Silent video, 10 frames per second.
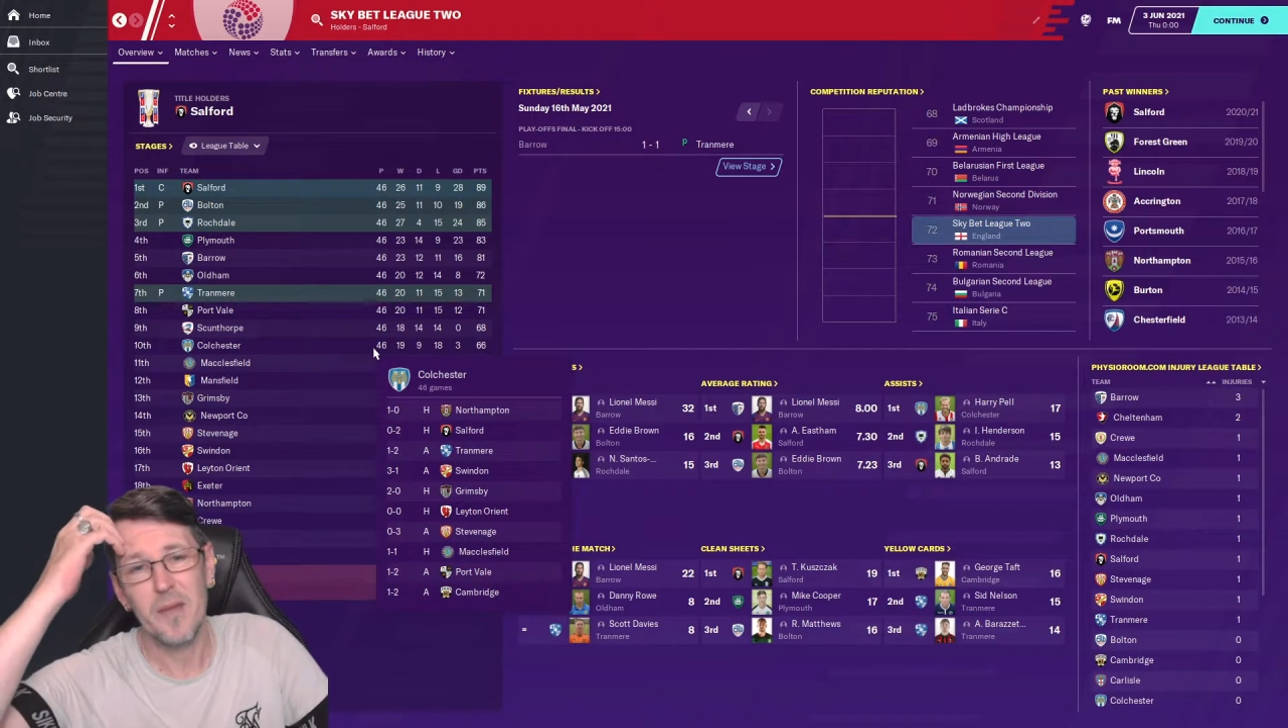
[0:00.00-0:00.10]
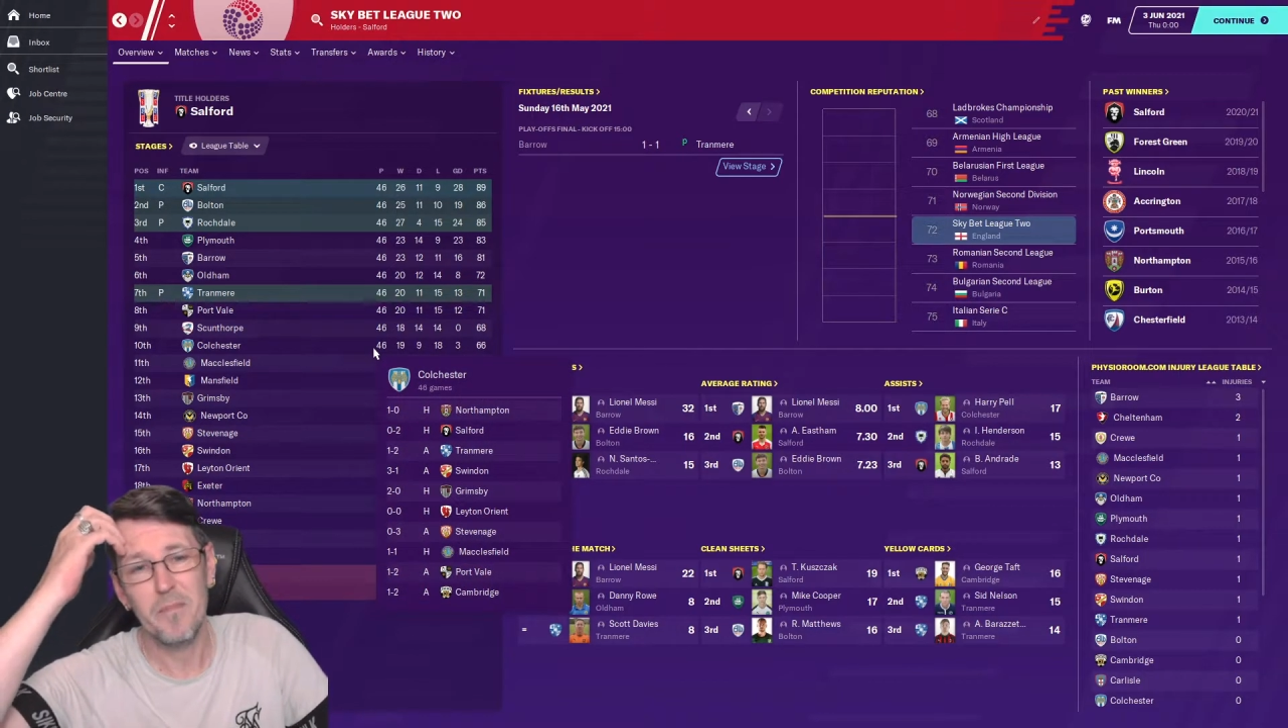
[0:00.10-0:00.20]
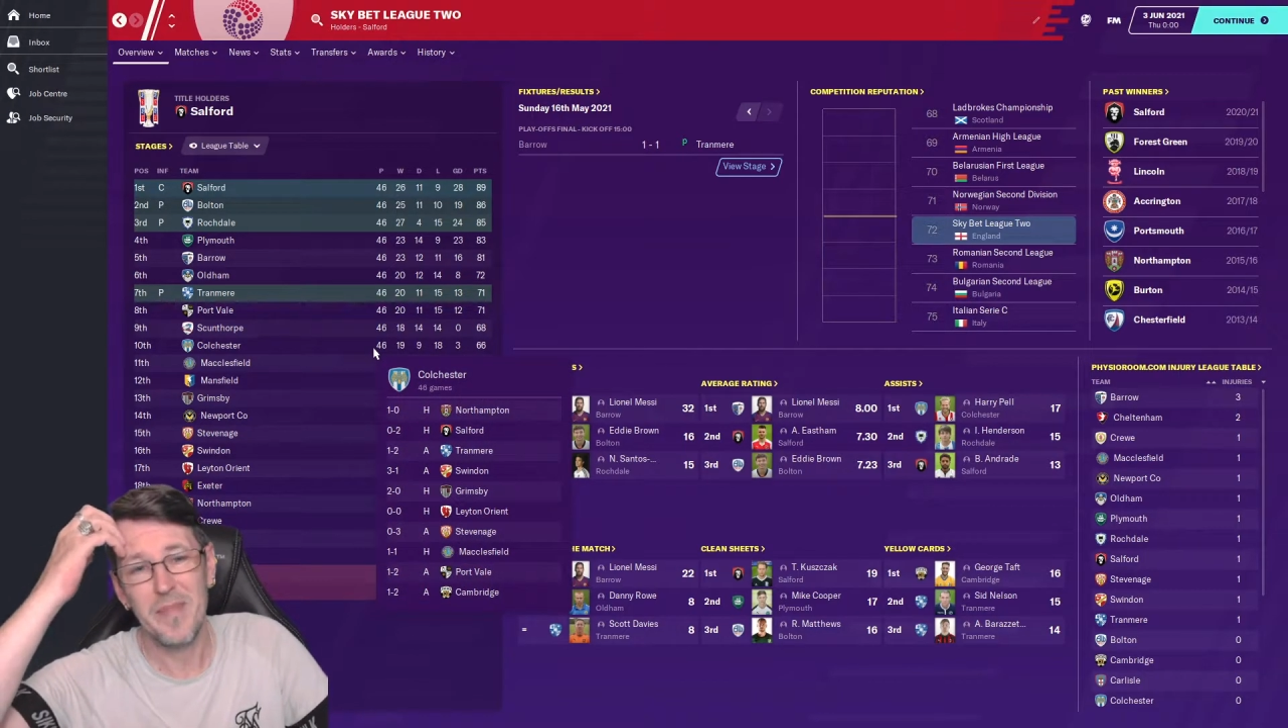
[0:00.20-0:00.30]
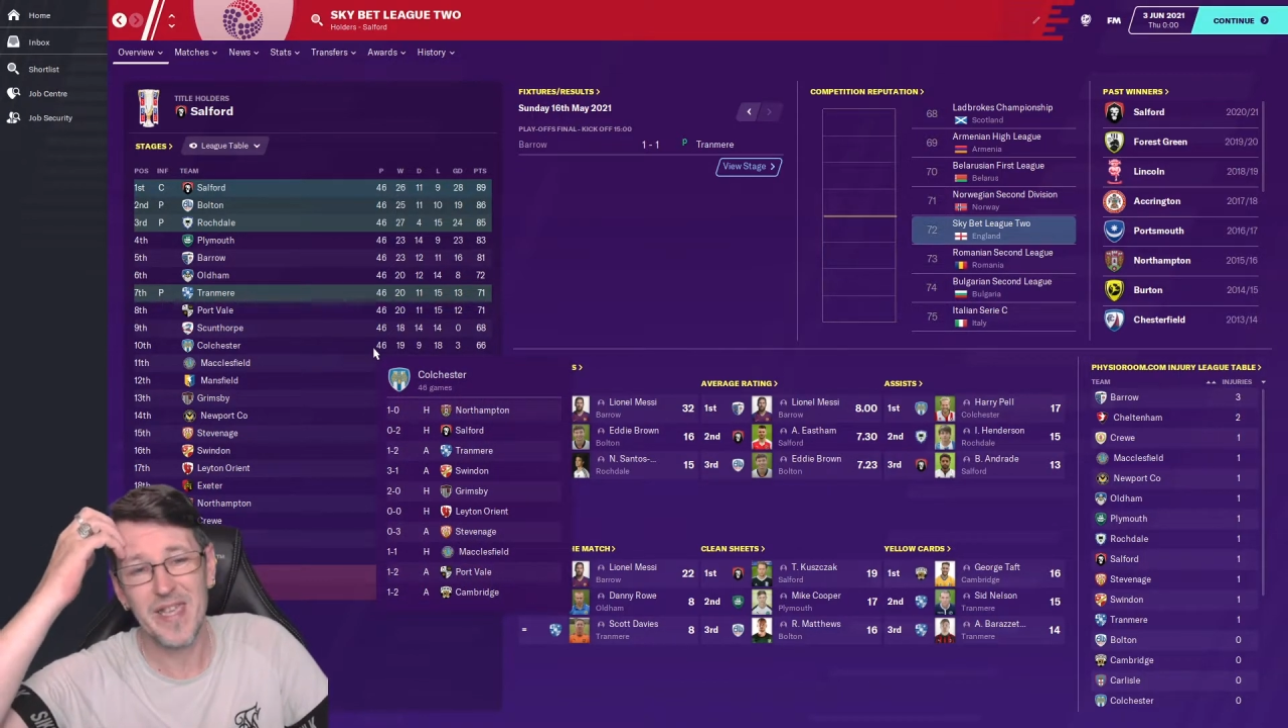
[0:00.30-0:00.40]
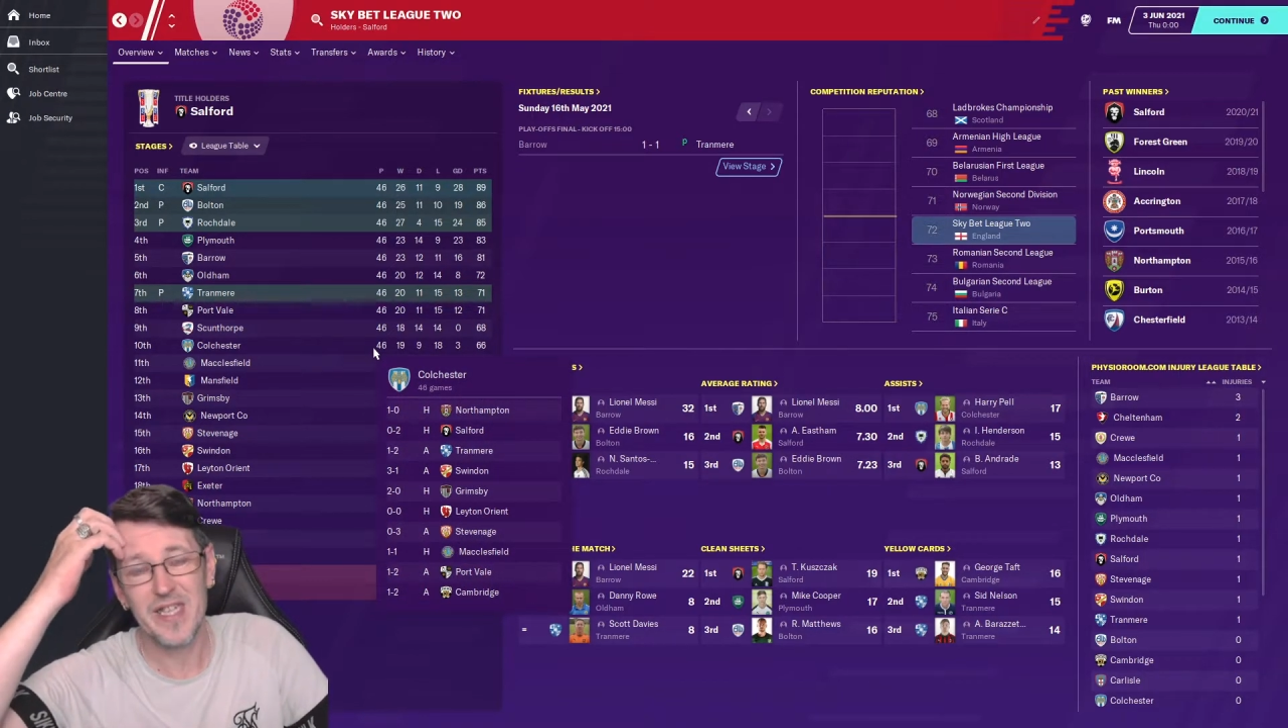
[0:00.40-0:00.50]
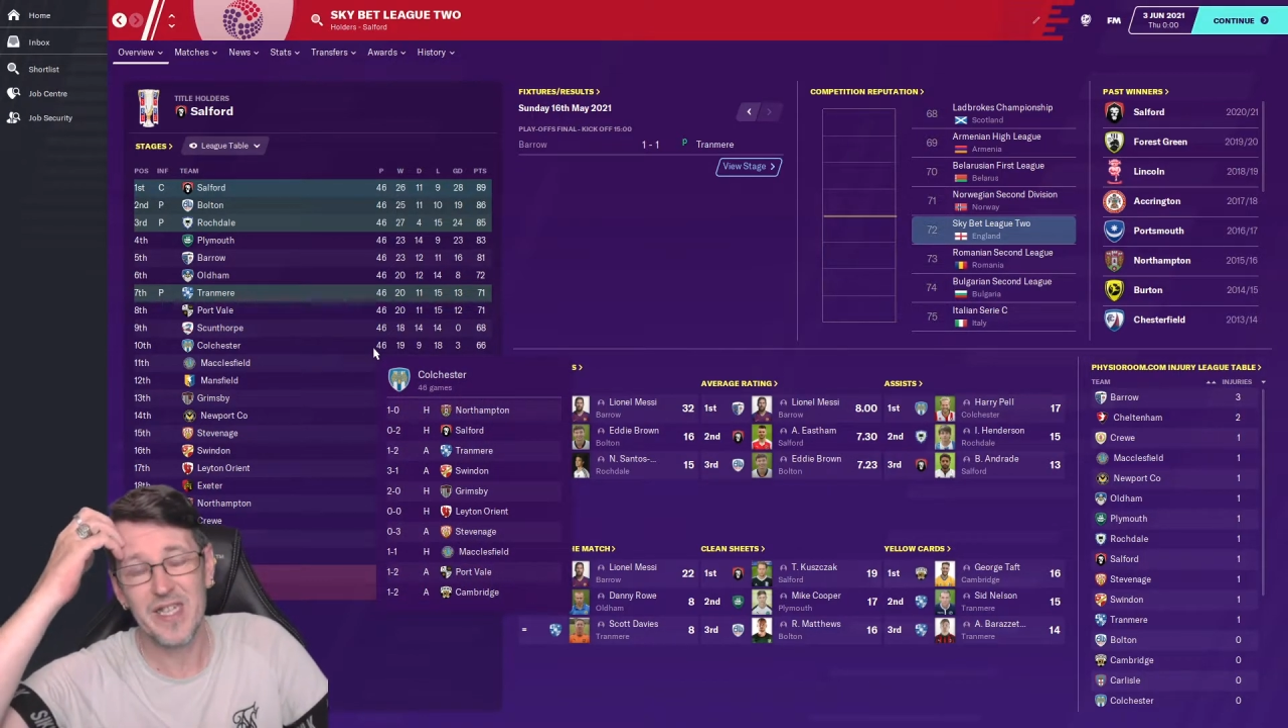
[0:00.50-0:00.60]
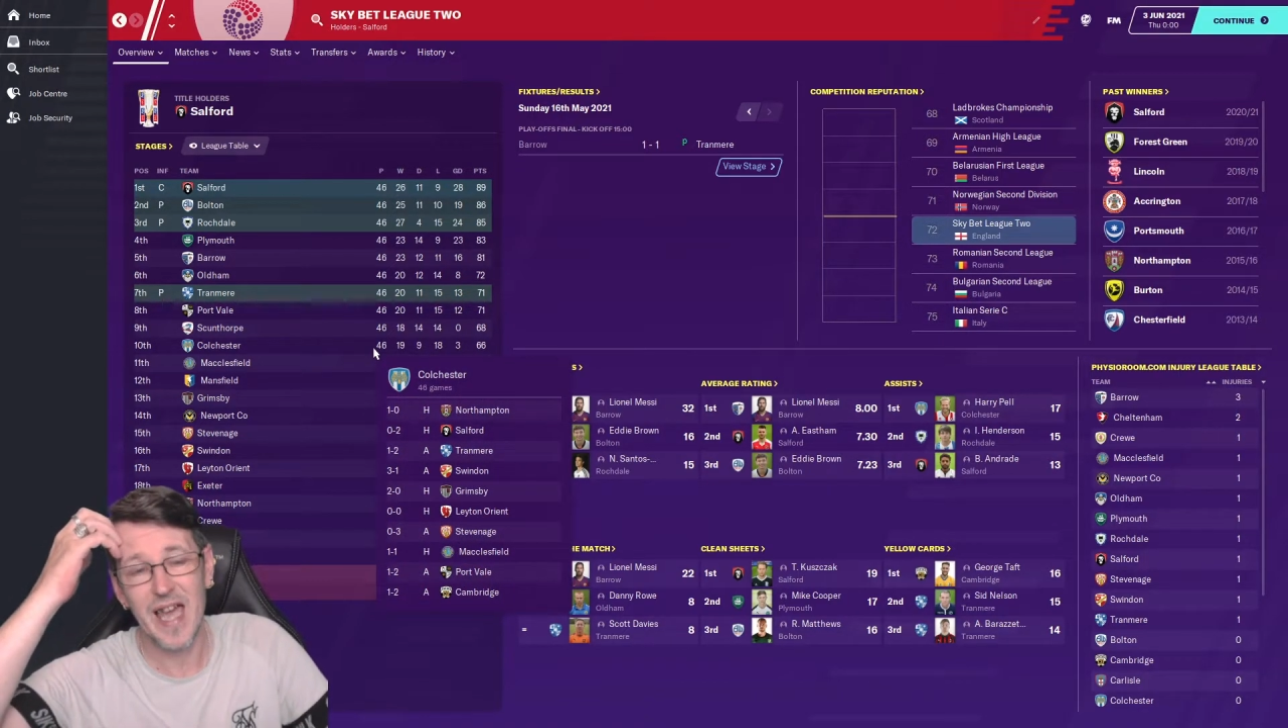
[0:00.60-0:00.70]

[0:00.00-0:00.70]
missed